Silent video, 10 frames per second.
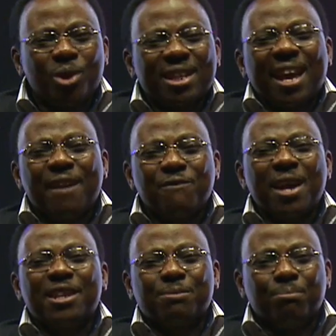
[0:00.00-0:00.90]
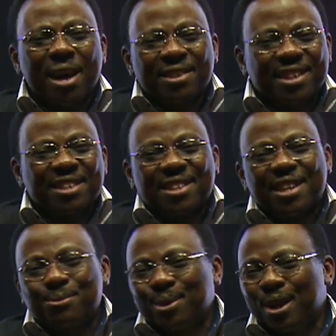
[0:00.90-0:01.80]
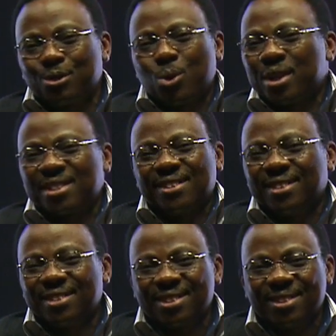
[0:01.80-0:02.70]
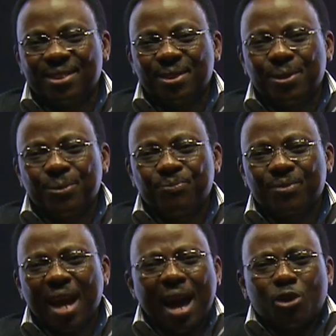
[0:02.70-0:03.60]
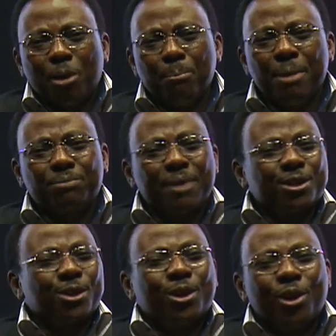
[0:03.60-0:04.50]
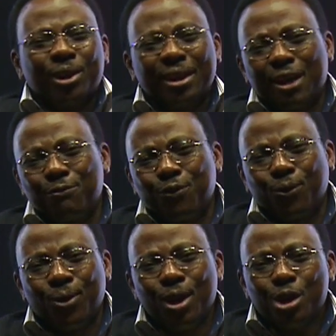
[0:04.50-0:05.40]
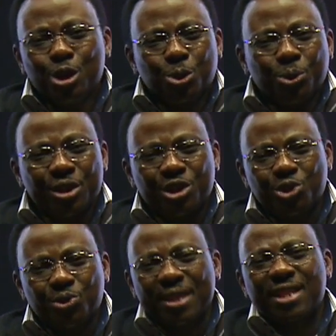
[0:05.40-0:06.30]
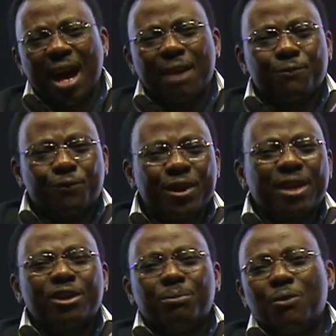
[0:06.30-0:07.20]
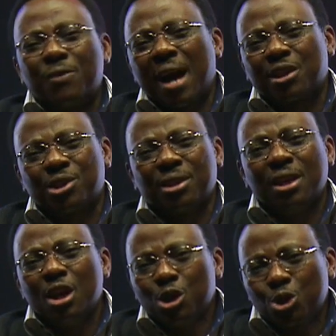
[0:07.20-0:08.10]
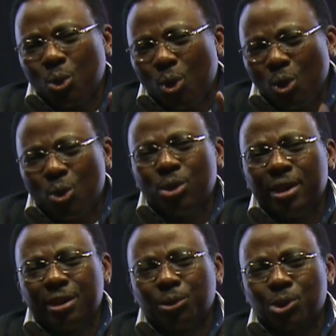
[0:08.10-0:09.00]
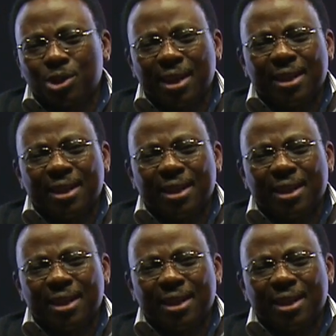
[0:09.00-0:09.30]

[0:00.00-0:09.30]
whatever his master says without question. Our commitment to God, therefore, should restrict our freedom of action to only those